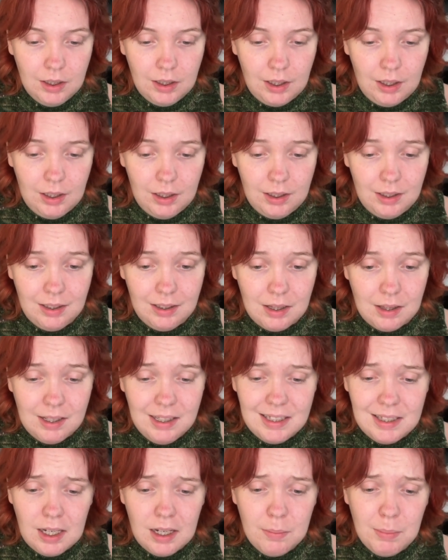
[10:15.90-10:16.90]
And this
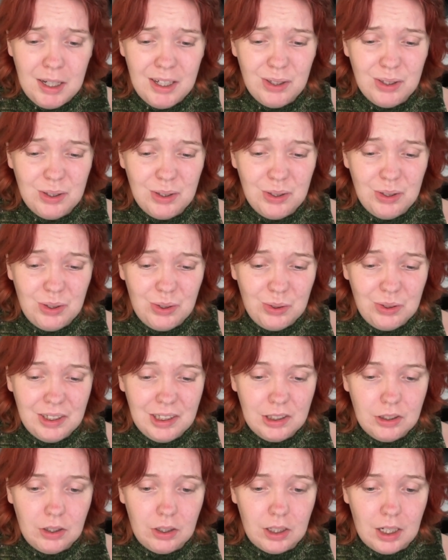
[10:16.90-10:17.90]
time I only
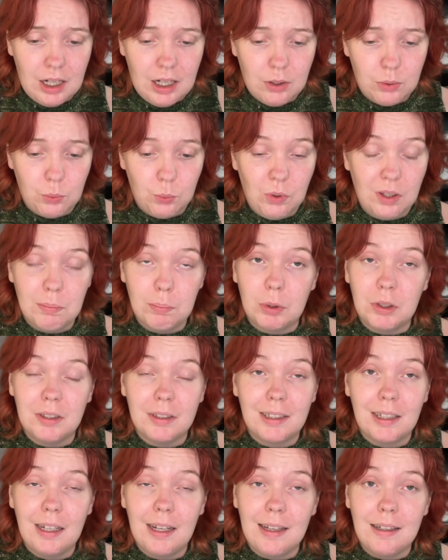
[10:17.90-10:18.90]
got out
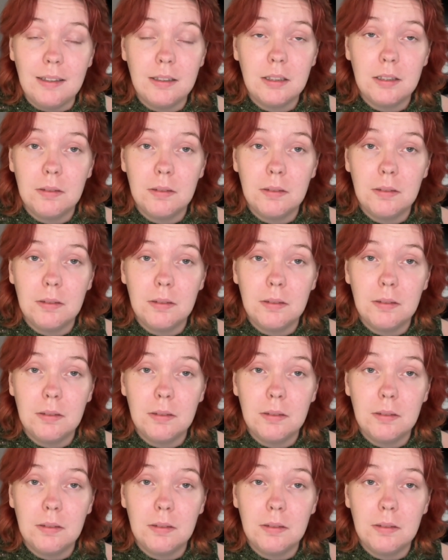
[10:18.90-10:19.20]
1.8